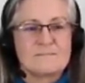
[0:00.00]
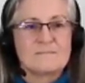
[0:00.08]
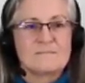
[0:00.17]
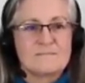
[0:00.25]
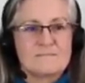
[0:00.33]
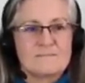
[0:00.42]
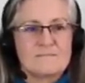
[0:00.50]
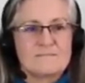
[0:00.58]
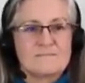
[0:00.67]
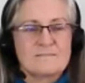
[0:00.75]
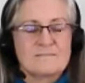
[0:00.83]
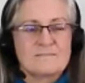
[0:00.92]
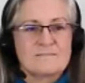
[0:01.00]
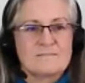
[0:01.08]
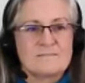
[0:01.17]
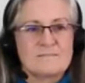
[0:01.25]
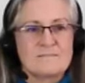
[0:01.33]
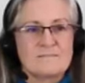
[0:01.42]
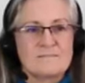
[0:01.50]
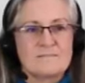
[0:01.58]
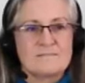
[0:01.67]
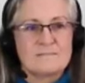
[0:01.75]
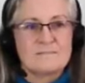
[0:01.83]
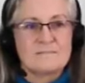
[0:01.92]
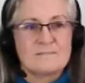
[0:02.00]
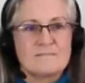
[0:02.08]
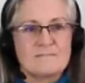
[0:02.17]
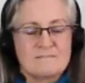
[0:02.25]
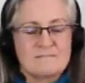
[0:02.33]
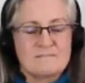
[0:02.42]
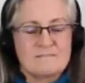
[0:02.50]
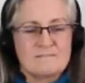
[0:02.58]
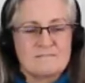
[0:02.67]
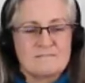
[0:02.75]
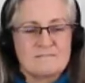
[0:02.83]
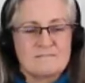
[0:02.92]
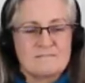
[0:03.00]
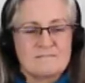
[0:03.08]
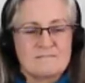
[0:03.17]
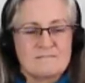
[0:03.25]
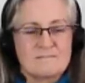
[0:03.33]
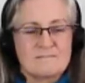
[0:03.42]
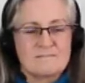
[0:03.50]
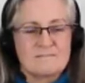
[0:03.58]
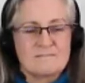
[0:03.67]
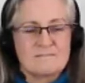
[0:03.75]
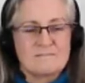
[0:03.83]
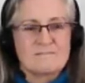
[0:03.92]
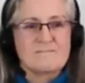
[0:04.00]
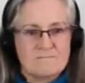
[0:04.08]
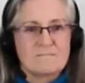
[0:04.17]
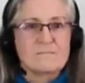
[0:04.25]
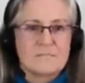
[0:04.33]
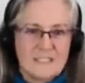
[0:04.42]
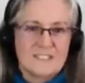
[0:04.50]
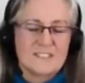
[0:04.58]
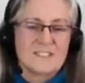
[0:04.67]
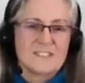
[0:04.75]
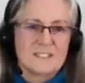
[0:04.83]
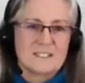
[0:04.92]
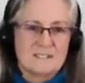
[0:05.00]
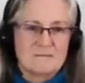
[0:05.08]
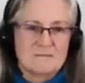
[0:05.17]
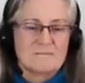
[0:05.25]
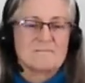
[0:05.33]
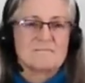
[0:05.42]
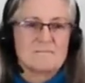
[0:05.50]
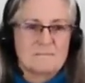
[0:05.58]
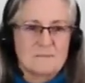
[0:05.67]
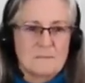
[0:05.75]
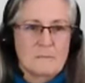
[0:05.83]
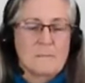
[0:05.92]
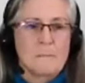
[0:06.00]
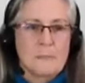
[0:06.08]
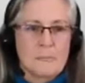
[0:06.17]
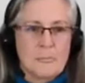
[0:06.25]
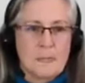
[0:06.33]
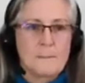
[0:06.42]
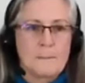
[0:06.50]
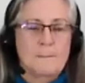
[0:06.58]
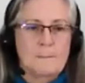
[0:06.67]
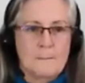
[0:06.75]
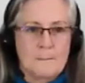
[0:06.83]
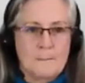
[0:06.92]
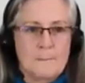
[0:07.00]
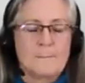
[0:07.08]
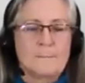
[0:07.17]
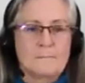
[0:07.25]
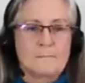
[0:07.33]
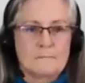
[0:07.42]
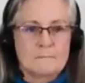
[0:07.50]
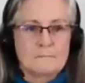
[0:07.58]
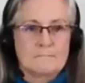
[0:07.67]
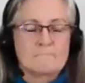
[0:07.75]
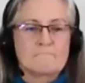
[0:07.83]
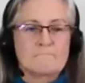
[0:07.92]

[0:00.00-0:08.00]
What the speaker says: (silent)